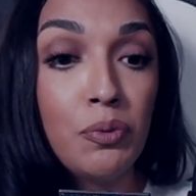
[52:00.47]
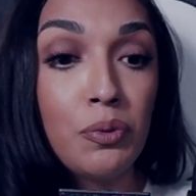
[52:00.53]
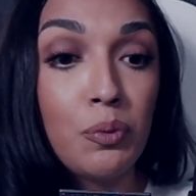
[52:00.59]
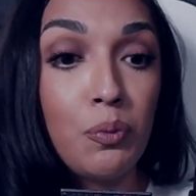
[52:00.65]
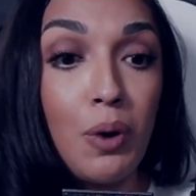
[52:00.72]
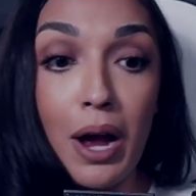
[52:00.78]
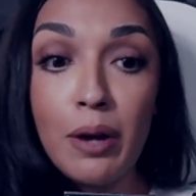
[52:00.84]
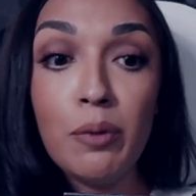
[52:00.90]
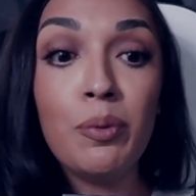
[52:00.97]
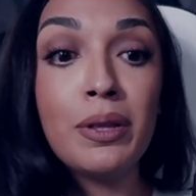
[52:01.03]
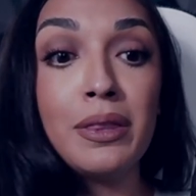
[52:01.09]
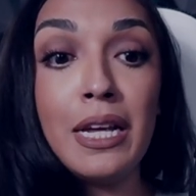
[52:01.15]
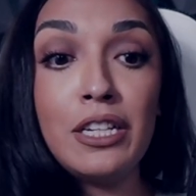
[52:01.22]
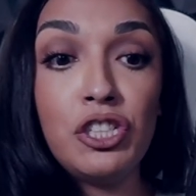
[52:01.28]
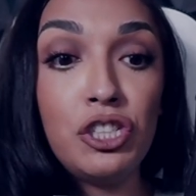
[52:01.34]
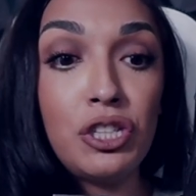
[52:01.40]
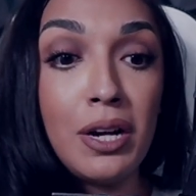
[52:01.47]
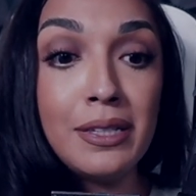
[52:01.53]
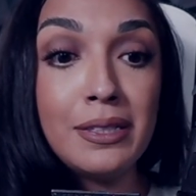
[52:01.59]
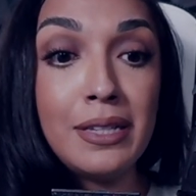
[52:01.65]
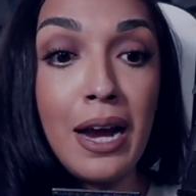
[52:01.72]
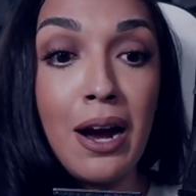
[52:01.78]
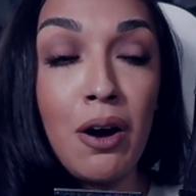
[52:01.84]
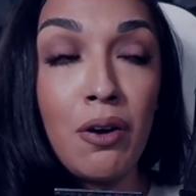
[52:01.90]
Why would they
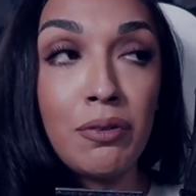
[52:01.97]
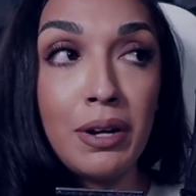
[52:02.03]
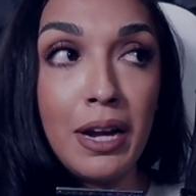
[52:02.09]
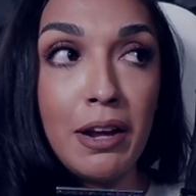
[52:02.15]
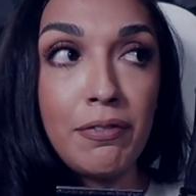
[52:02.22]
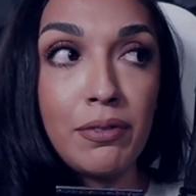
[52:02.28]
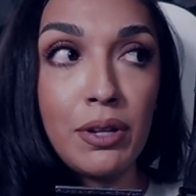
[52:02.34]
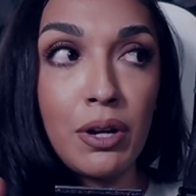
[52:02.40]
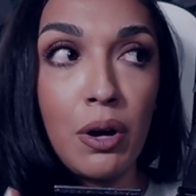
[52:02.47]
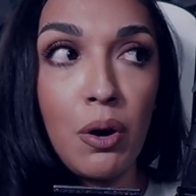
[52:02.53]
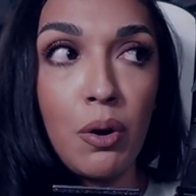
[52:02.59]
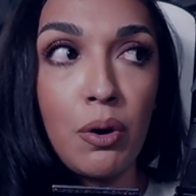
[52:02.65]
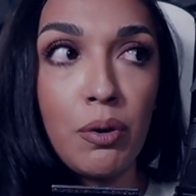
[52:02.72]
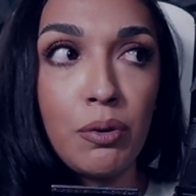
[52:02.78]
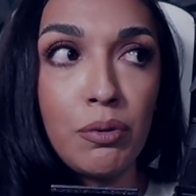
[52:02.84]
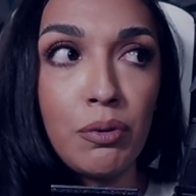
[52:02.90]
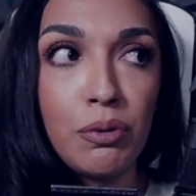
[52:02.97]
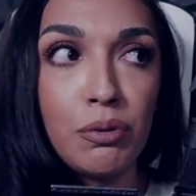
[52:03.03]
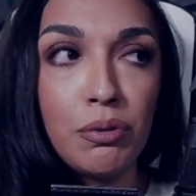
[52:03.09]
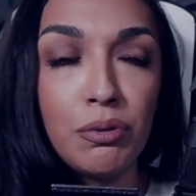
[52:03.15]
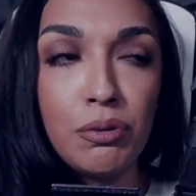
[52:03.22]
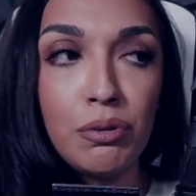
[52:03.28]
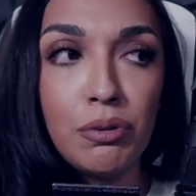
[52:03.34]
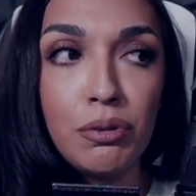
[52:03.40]
shut down if they're
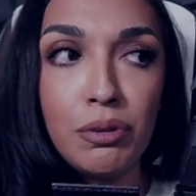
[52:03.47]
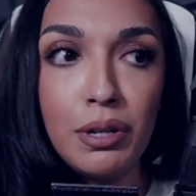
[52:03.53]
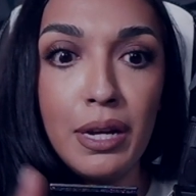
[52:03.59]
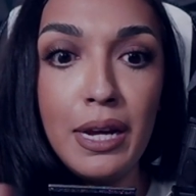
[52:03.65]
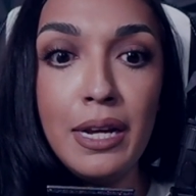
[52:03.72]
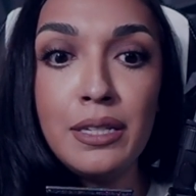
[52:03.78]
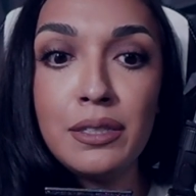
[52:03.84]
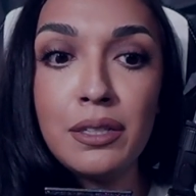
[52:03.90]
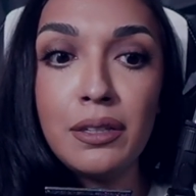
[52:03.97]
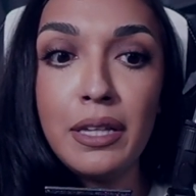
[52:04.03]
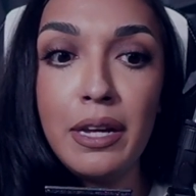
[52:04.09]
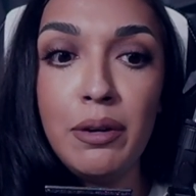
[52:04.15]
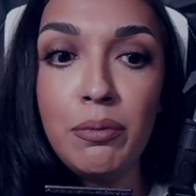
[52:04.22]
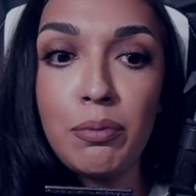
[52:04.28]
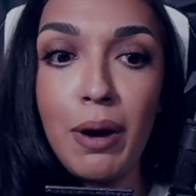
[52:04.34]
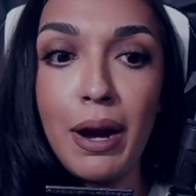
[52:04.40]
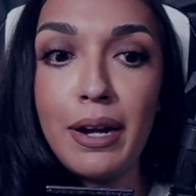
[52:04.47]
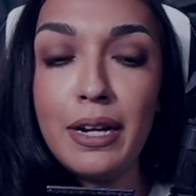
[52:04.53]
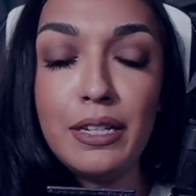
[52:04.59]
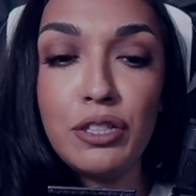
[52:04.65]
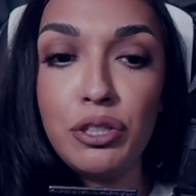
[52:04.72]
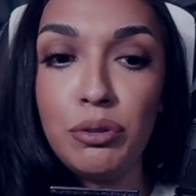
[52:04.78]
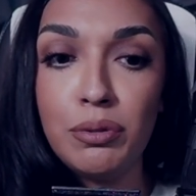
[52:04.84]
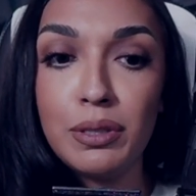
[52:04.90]
easily
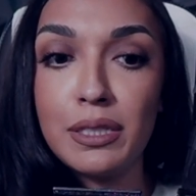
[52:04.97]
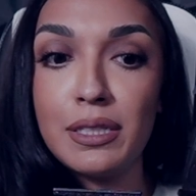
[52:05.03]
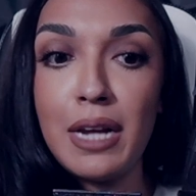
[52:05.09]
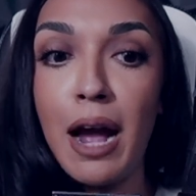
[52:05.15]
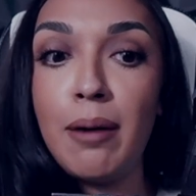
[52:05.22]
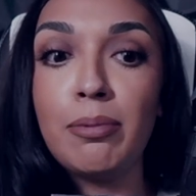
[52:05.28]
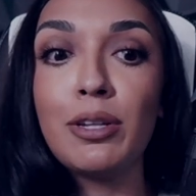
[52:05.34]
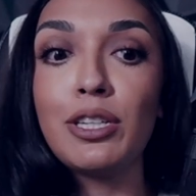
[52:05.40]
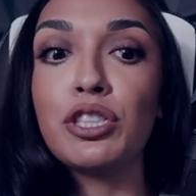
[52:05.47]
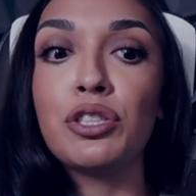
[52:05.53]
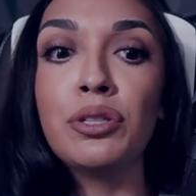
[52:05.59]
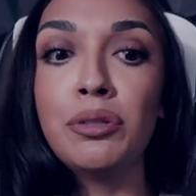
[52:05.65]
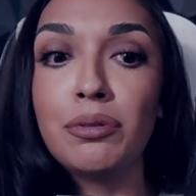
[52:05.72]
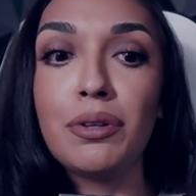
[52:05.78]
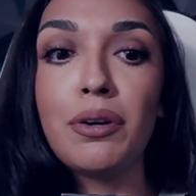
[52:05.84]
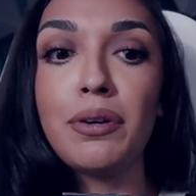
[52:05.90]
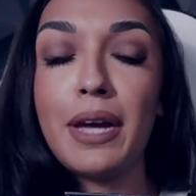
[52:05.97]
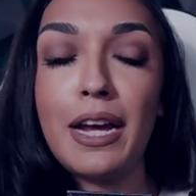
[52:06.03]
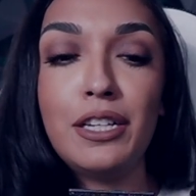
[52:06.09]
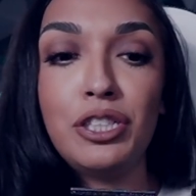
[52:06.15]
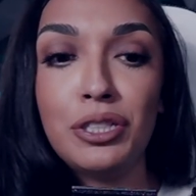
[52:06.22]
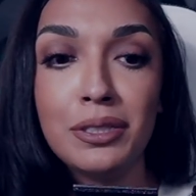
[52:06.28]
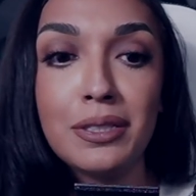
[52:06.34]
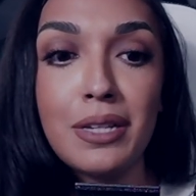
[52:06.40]
ready to establish new
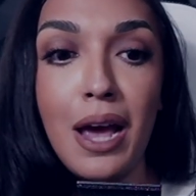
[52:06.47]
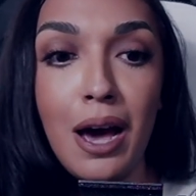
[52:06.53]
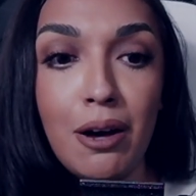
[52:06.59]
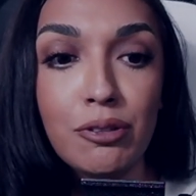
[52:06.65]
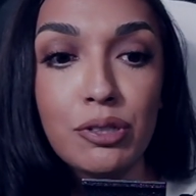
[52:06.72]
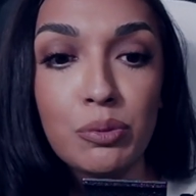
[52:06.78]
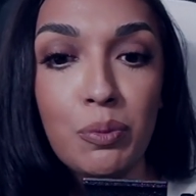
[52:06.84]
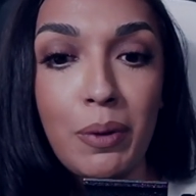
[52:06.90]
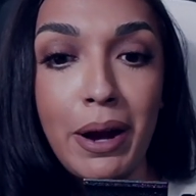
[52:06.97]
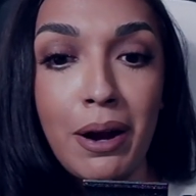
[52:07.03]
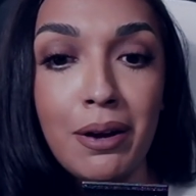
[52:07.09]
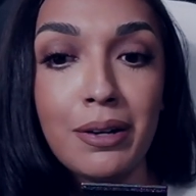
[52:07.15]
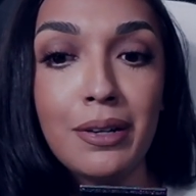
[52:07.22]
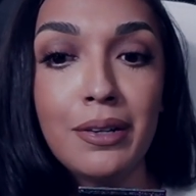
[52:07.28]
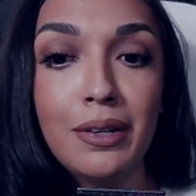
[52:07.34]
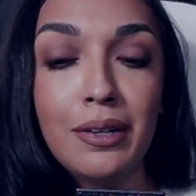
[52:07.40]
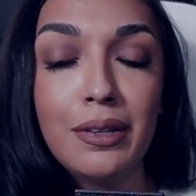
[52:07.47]
locations elsewhere?